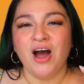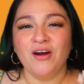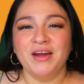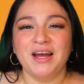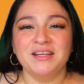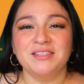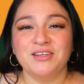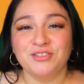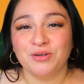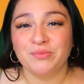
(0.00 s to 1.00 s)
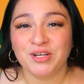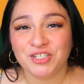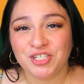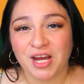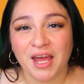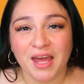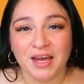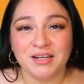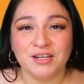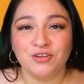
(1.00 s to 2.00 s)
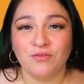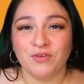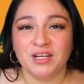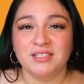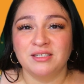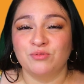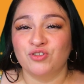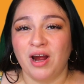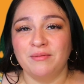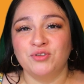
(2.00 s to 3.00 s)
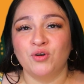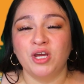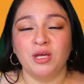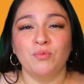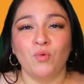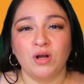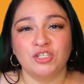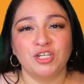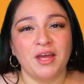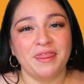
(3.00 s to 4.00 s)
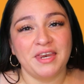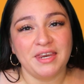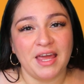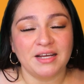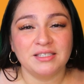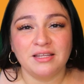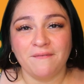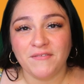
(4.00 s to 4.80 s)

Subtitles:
All right, guys, thank you so much. And don't forget to subscribe to keep watching the next